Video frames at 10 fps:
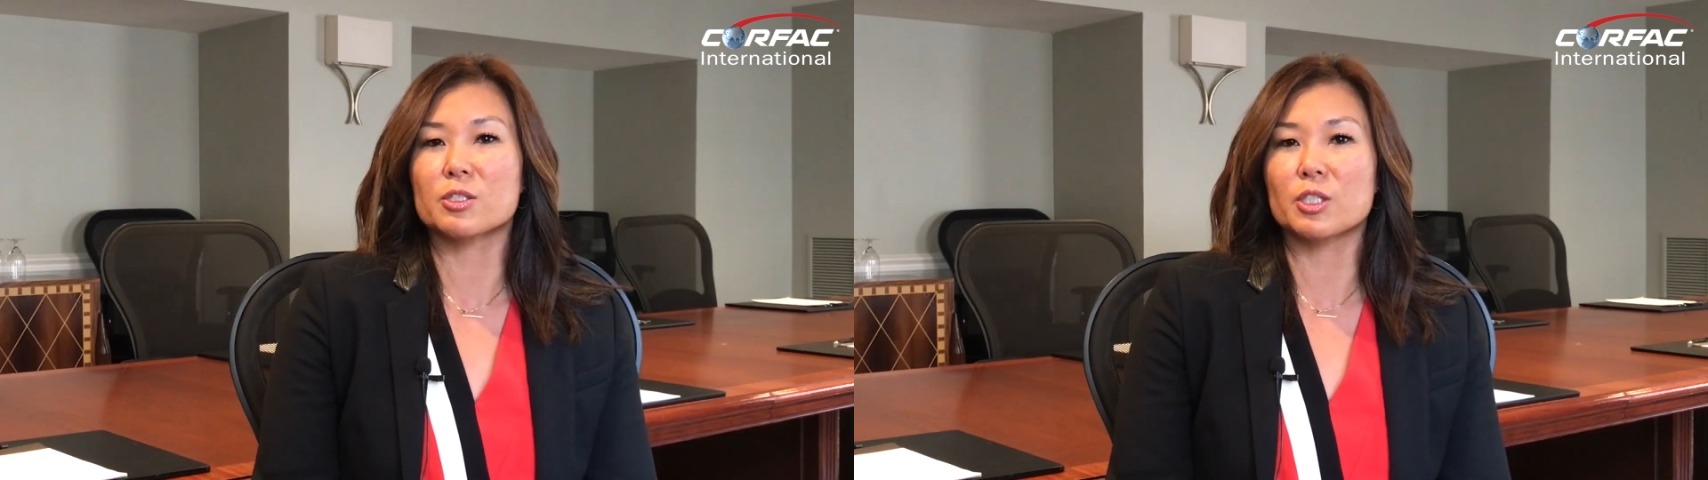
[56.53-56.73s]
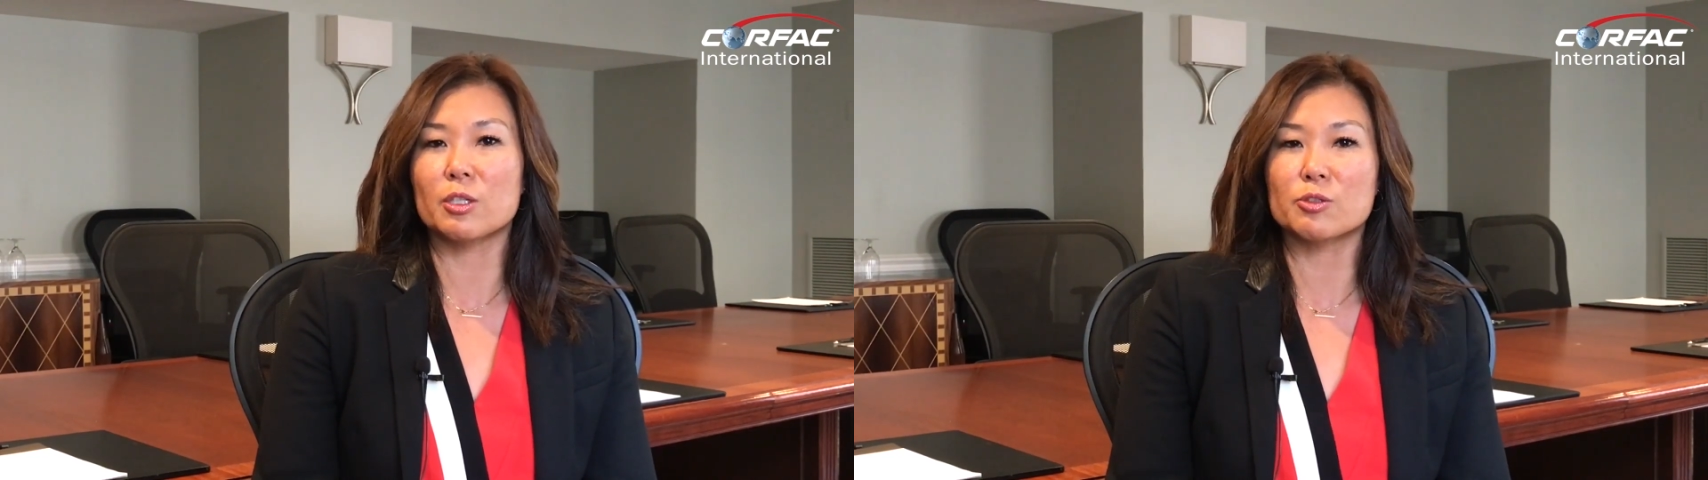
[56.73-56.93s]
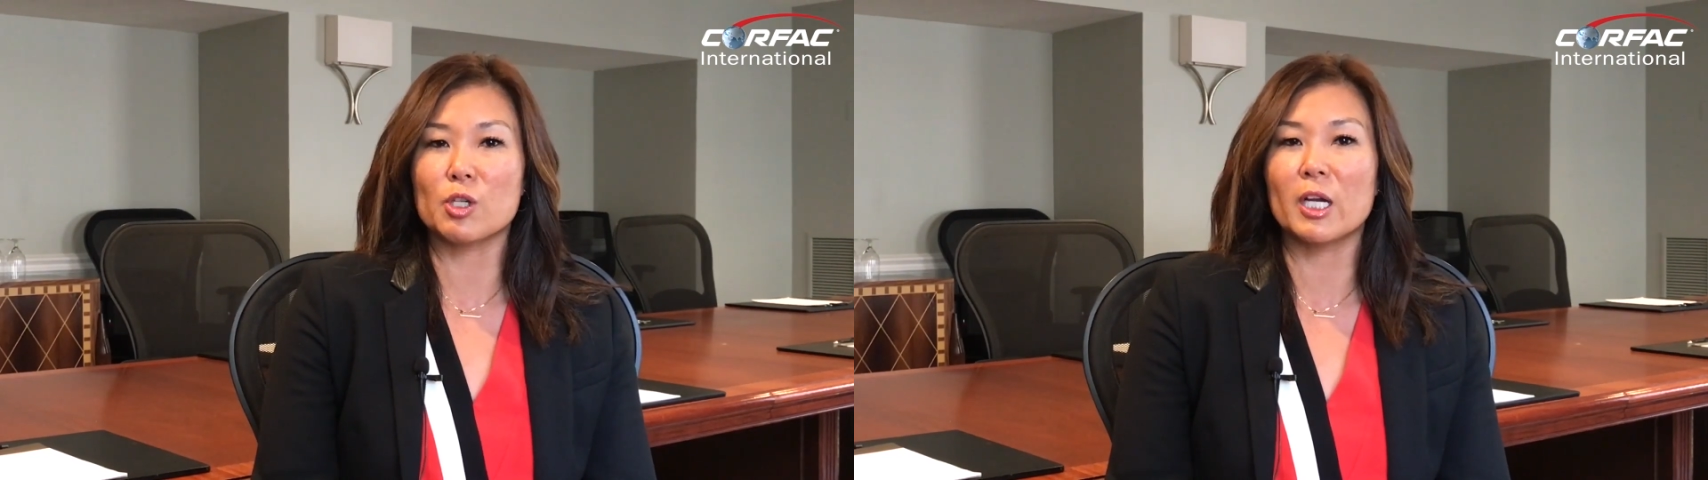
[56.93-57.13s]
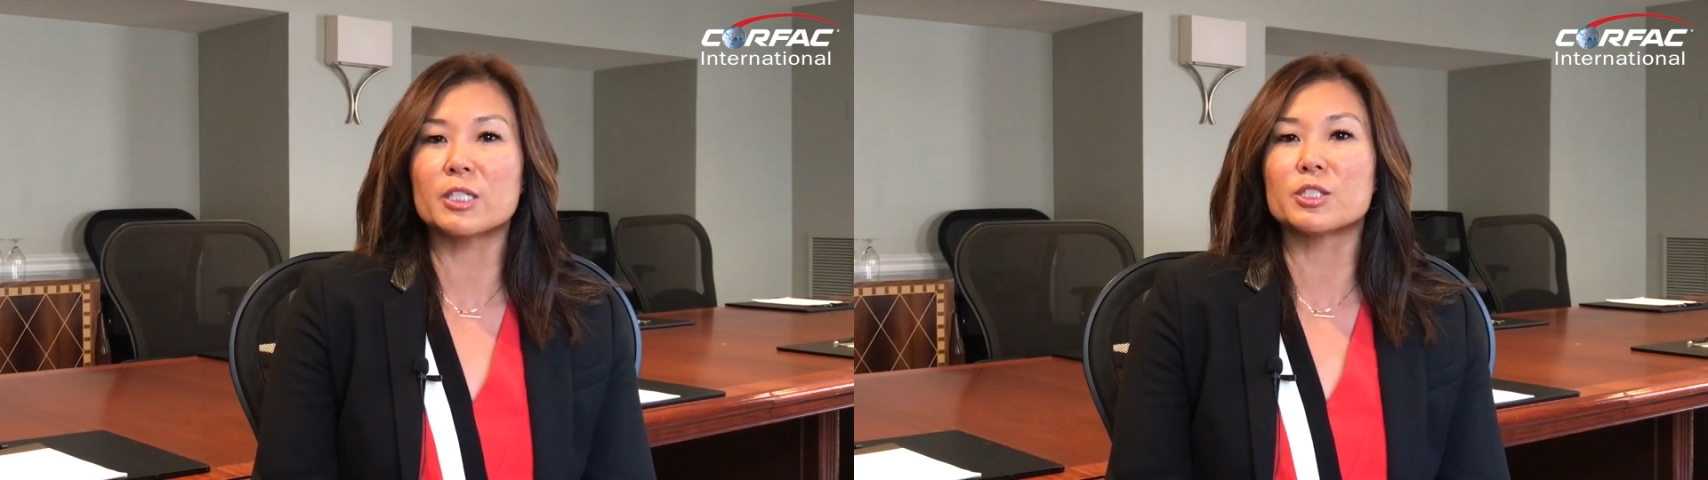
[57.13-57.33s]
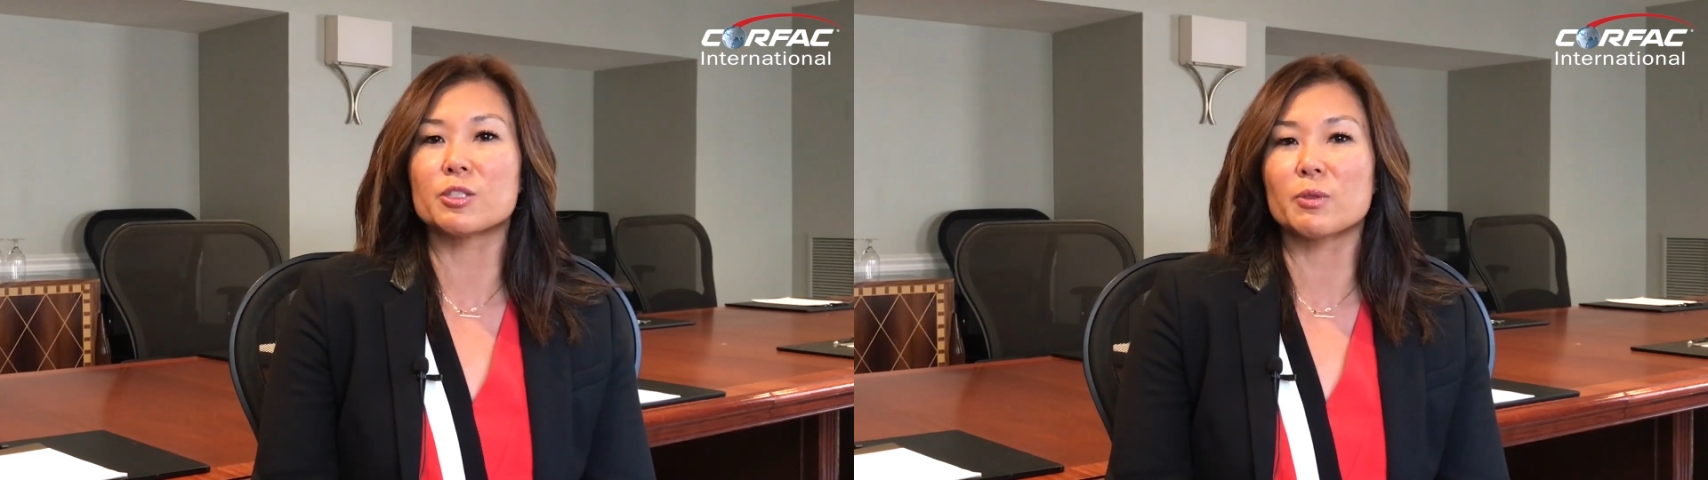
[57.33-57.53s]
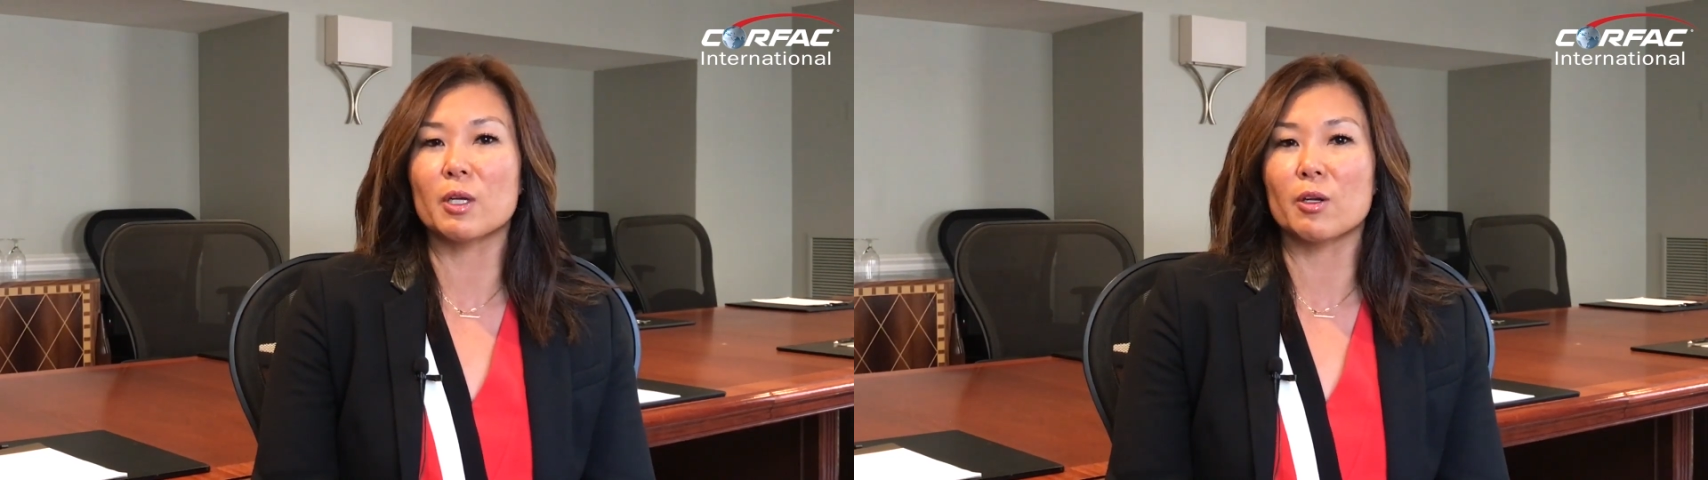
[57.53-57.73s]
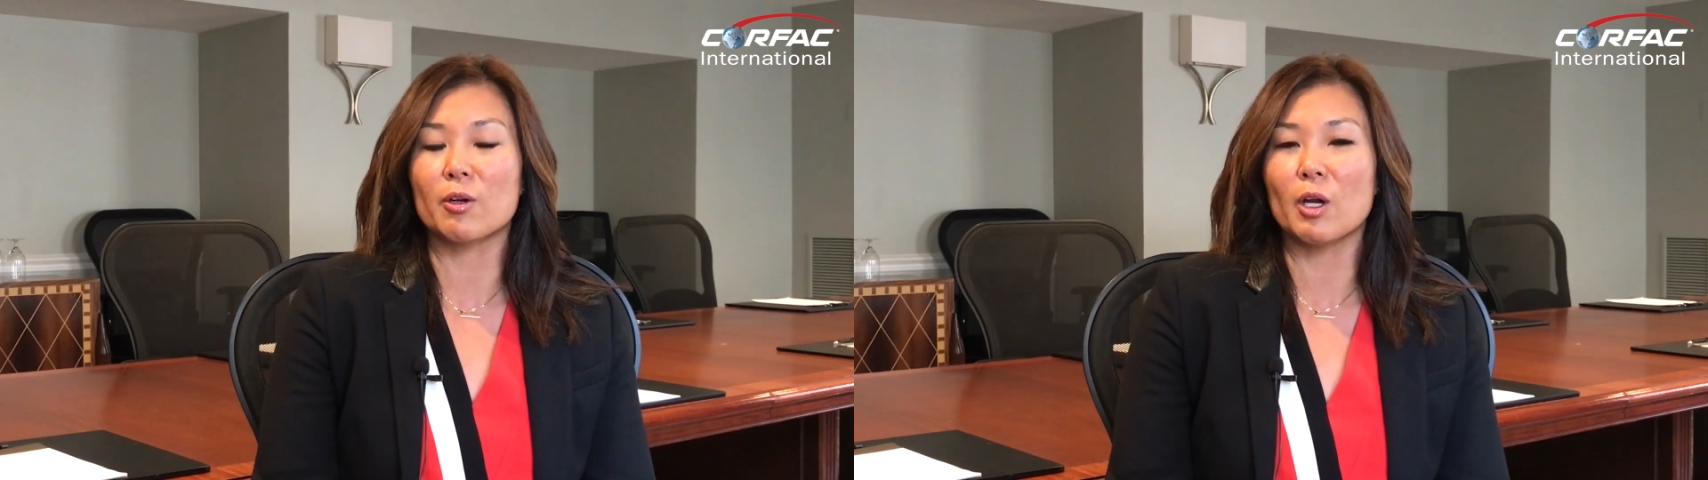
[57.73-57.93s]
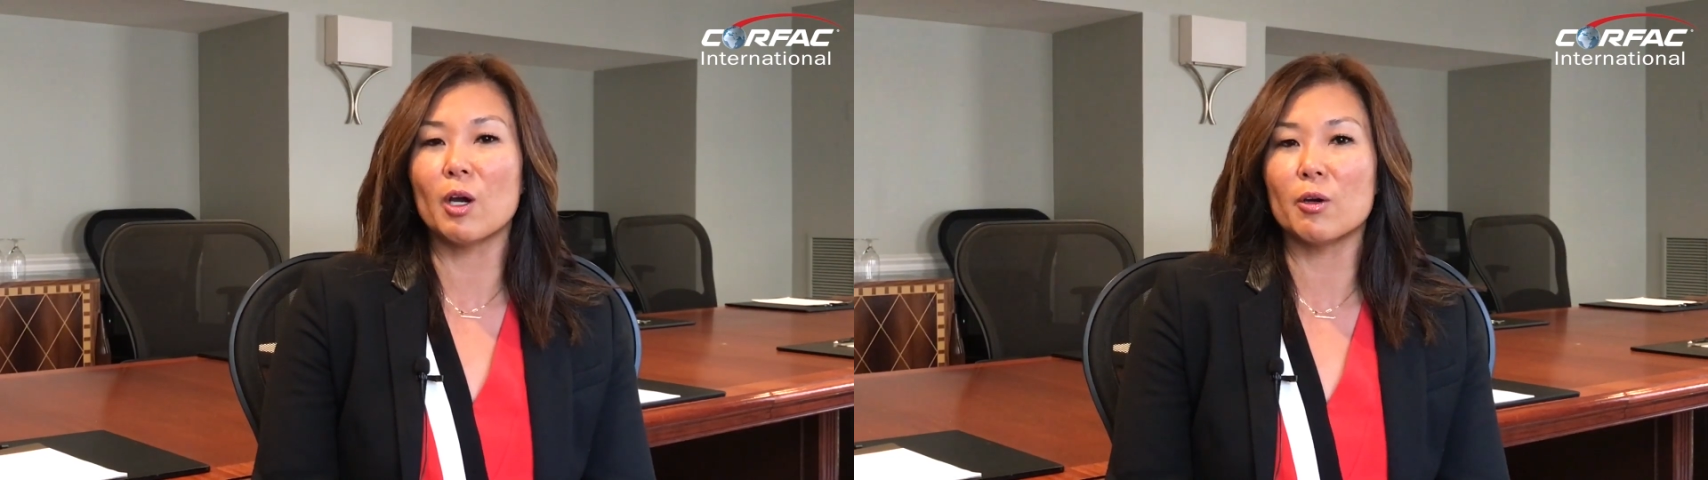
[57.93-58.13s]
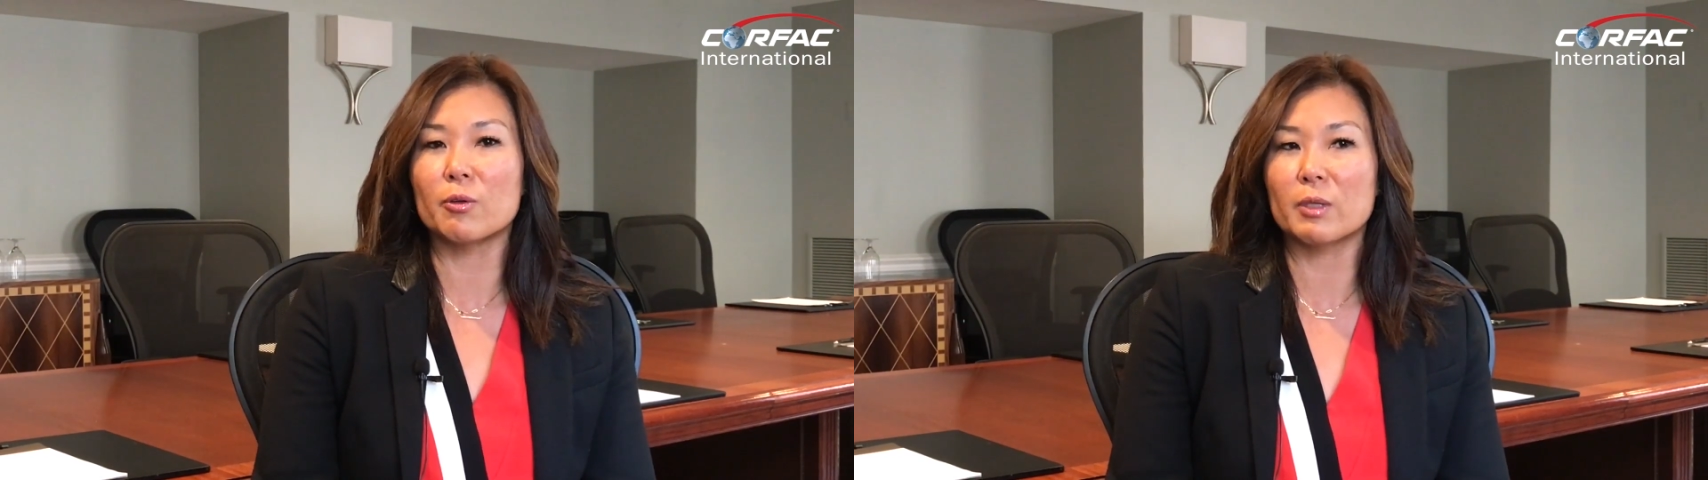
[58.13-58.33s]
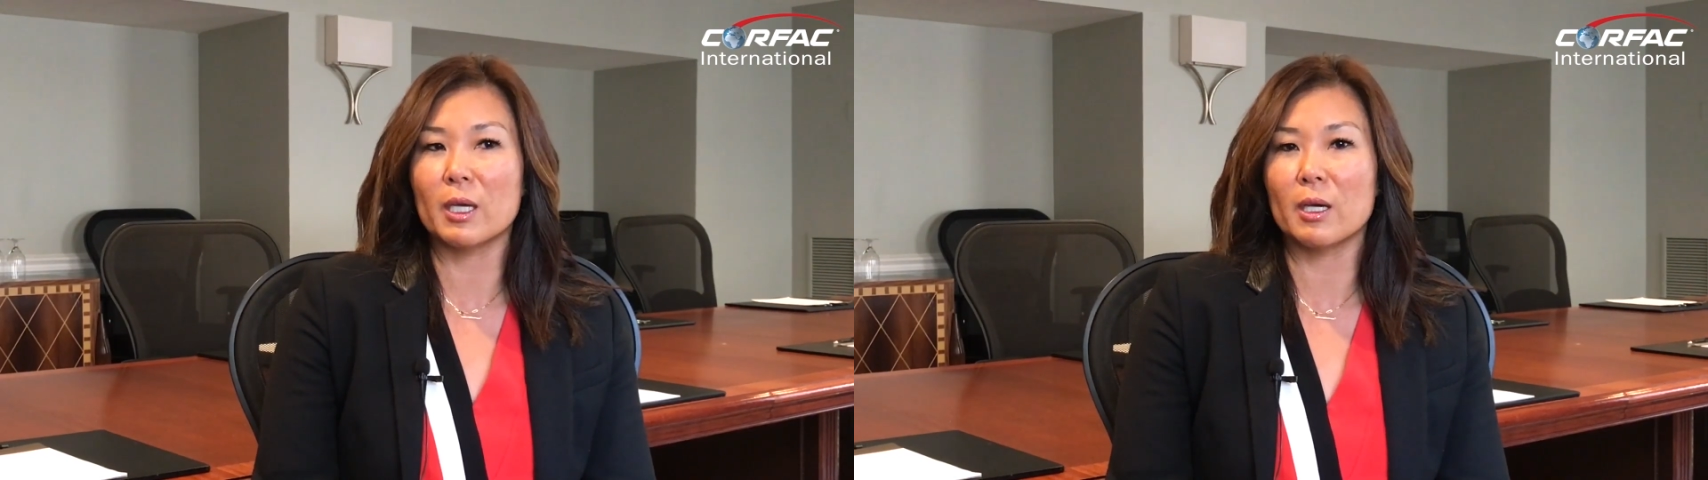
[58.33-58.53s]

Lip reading: you know, trying to do it on our own.